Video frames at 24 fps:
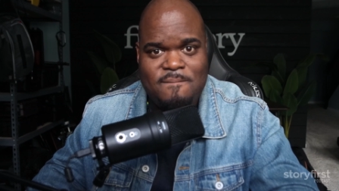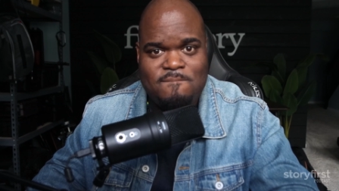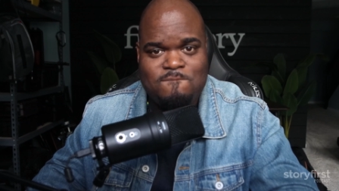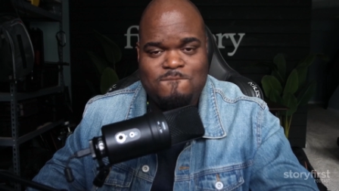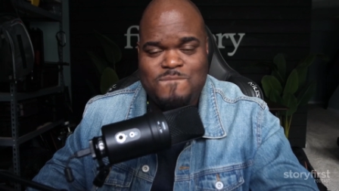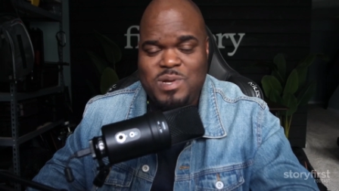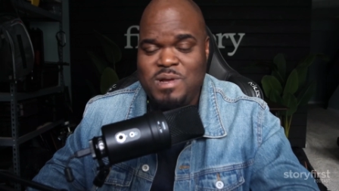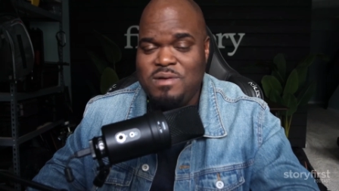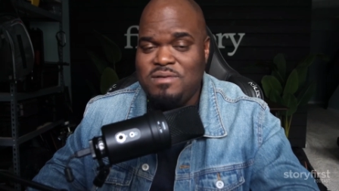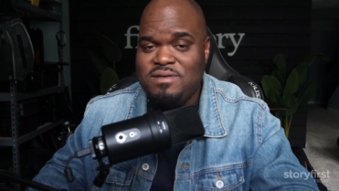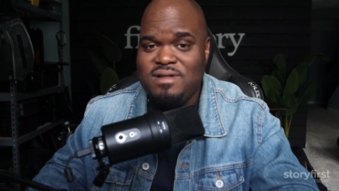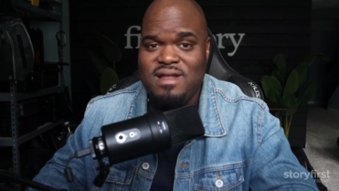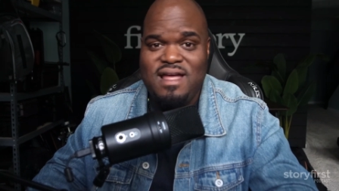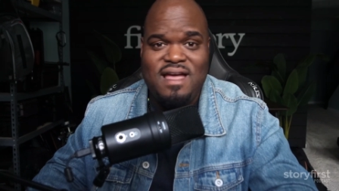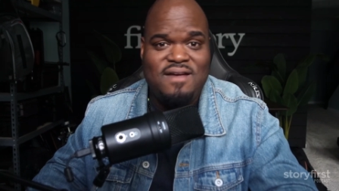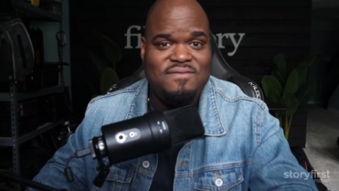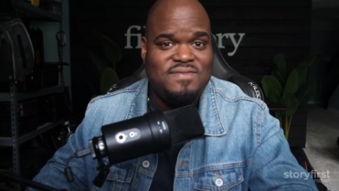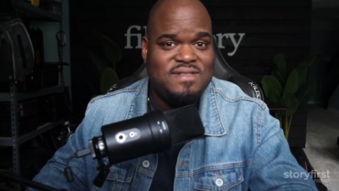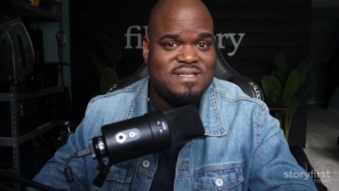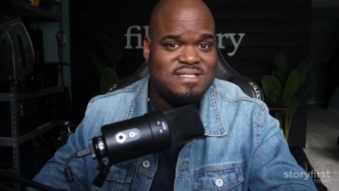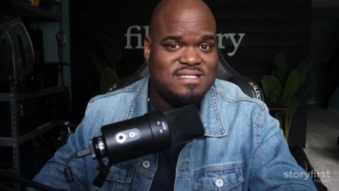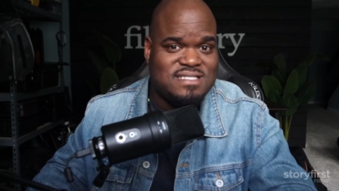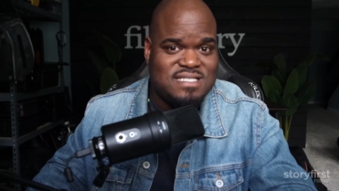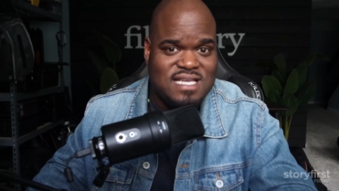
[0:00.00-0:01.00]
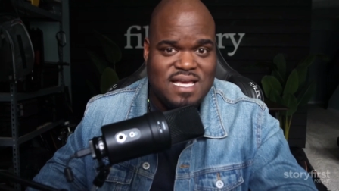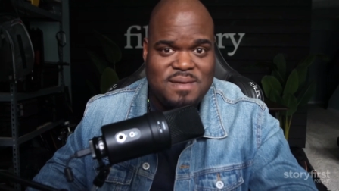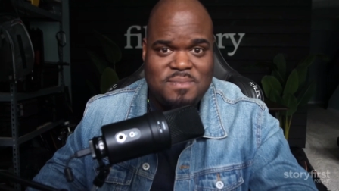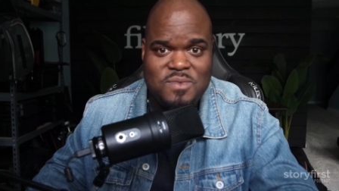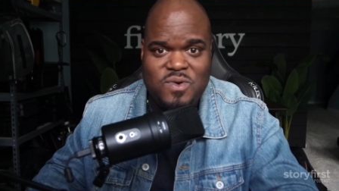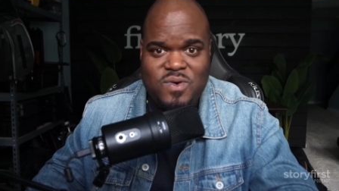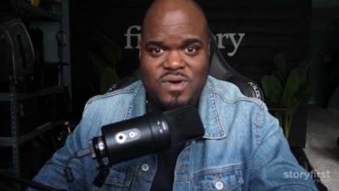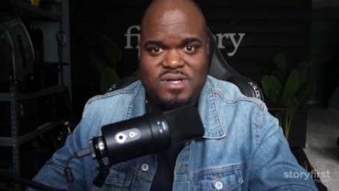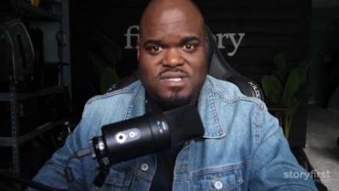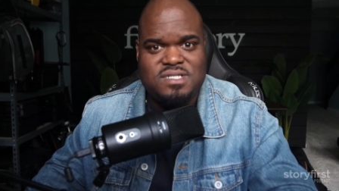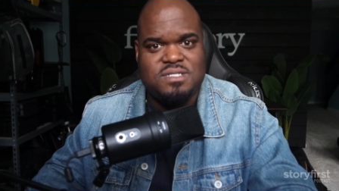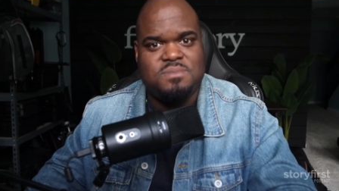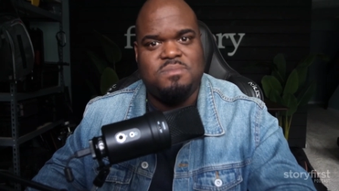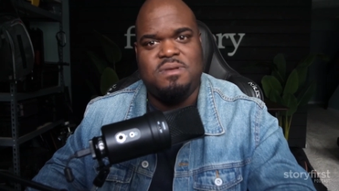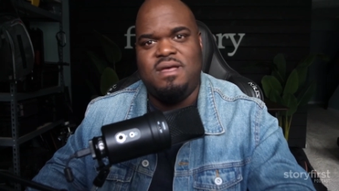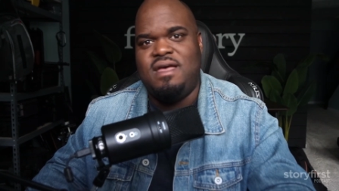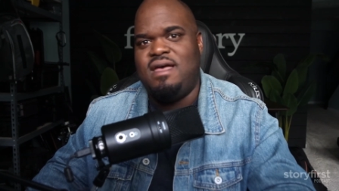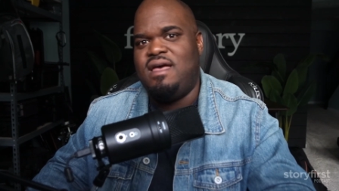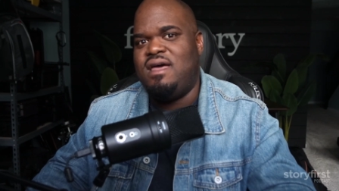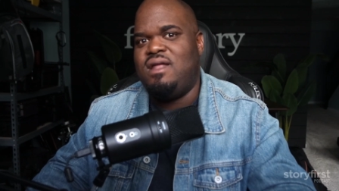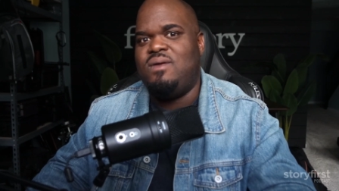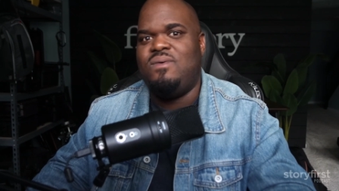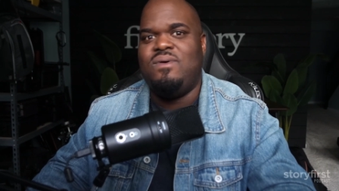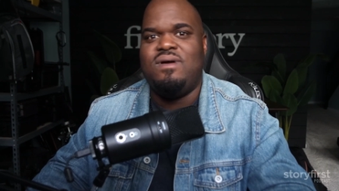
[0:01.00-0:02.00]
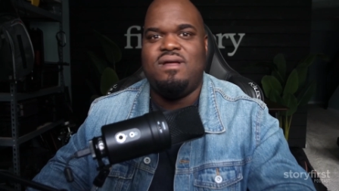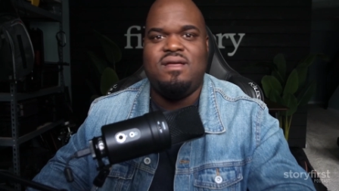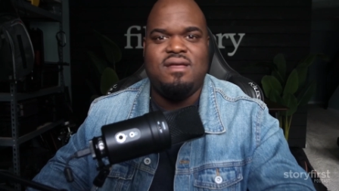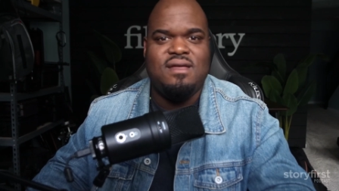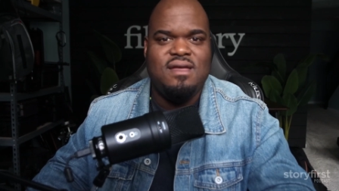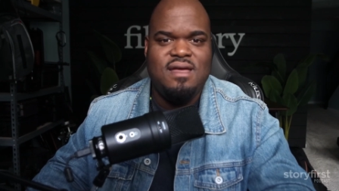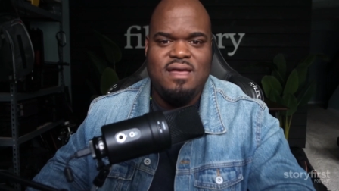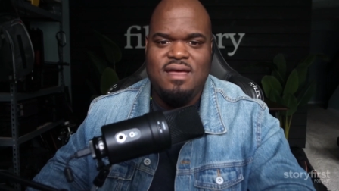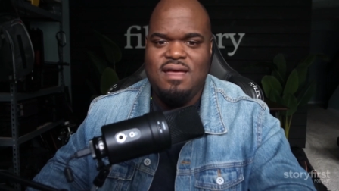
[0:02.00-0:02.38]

People are going to have the same questions. Man, how do I get,